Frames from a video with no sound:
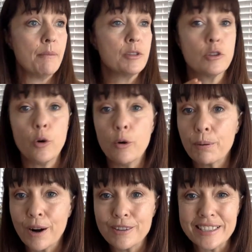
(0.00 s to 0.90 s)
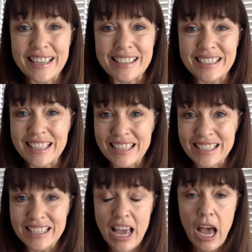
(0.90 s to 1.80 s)
thought
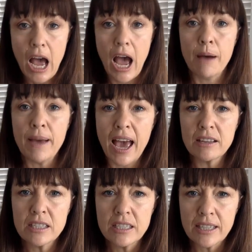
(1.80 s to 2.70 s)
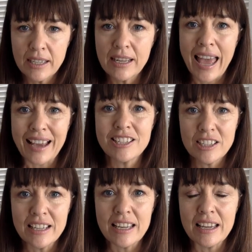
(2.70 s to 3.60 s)
processes, our skin
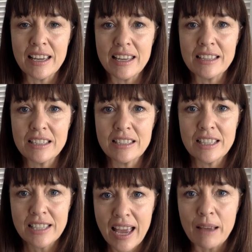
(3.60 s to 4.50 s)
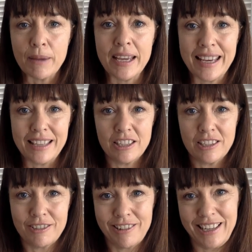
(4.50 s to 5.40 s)
actually is the same. It gets
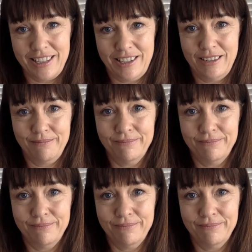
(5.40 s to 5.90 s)
stressed.